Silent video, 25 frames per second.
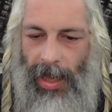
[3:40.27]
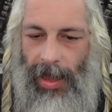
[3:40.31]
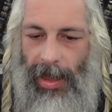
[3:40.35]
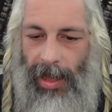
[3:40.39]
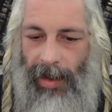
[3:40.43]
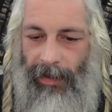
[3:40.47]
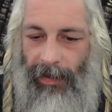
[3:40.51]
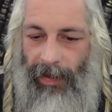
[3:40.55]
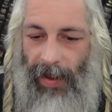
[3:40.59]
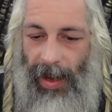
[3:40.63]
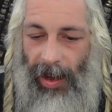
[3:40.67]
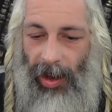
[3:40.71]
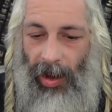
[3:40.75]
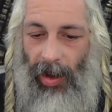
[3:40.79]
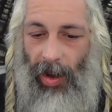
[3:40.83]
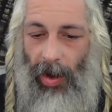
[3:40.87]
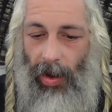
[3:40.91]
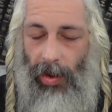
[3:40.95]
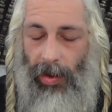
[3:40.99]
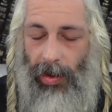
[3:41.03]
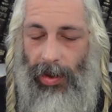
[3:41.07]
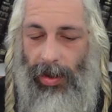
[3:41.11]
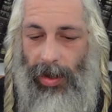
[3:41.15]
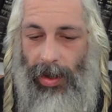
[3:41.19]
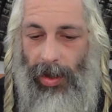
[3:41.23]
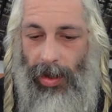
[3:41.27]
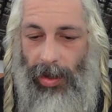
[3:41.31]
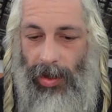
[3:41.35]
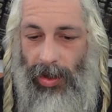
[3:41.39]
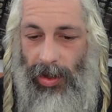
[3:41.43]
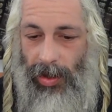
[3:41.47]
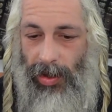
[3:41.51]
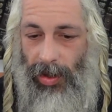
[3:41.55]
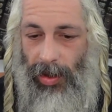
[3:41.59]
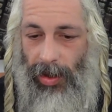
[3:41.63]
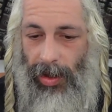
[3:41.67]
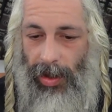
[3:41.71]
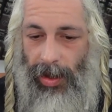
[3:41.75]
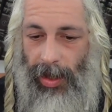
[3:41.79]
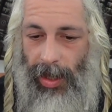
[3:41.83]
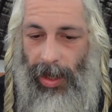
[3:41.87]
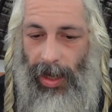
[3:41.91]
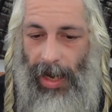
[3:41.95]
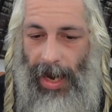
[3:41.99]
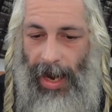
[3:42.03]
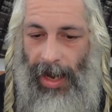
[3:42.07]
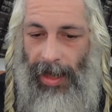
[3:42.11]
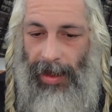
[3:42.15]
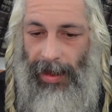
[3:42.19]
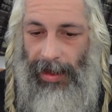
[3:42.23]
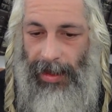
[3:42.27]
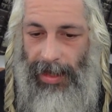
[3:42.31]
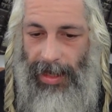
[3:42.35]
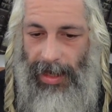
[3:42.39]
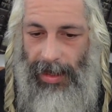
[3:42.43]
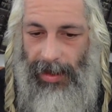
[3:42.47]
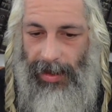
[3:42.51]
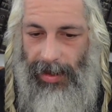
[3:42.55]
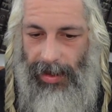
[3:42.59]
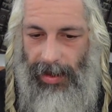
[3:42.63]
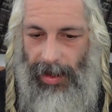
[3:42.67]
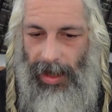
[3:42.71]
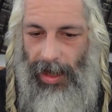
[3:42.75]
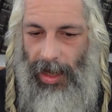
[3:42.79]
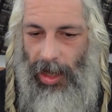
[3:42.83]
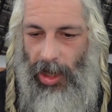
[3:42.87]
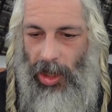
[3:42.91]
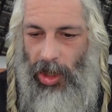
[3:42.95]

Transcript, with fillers: Lefachot, certainly at least,